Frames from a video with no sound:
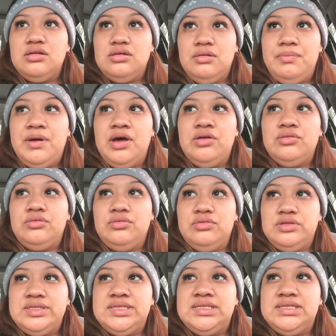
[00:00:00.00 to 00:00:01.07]
about
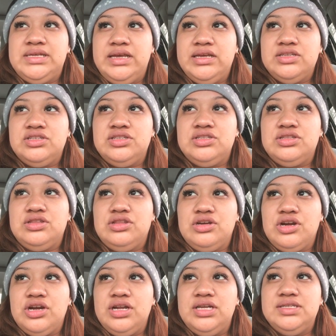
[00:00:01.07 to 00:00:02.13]

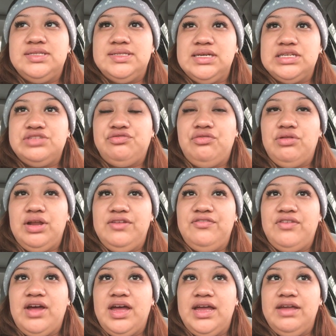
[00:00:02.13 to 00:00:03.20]
6:30,
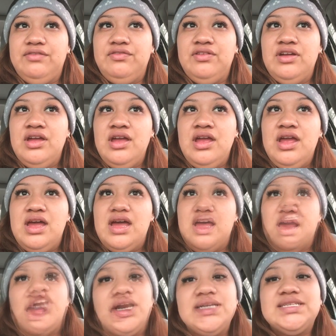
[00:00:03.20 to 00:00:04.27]
6:45, I
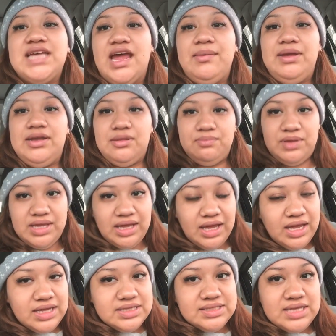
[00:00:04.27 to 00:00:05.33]
started timing them,
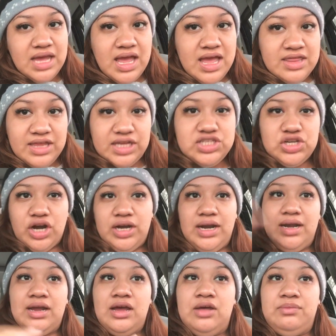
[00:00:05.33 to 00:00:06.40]
because they
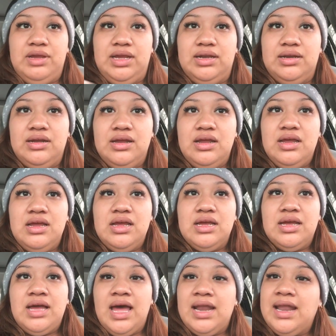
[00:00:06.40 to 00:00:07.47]
started coming
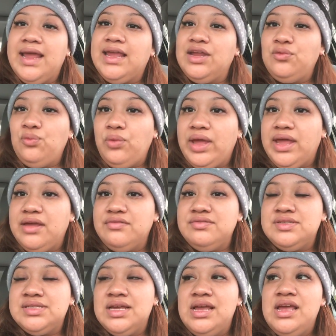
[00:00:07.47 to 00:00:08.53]
kind of like in
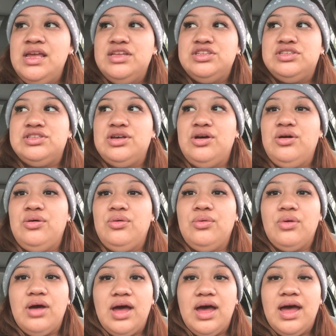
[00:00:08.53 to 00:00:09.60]
waves.
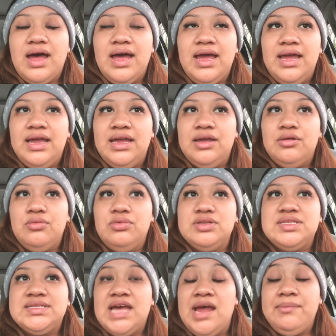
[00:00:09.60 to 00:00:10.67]
So I
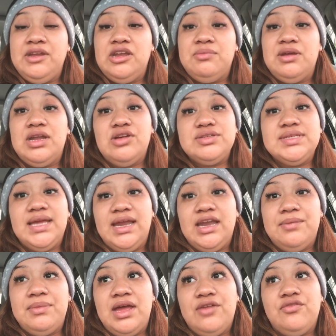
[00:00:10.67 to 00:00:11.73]
was timing them, and I was getting
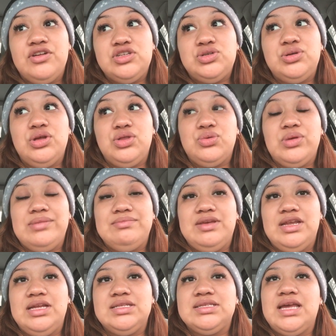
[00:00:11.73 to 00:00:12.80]
them every 2 to 3
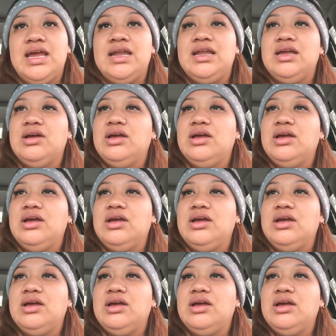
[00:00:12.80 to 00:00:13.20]
minutes, and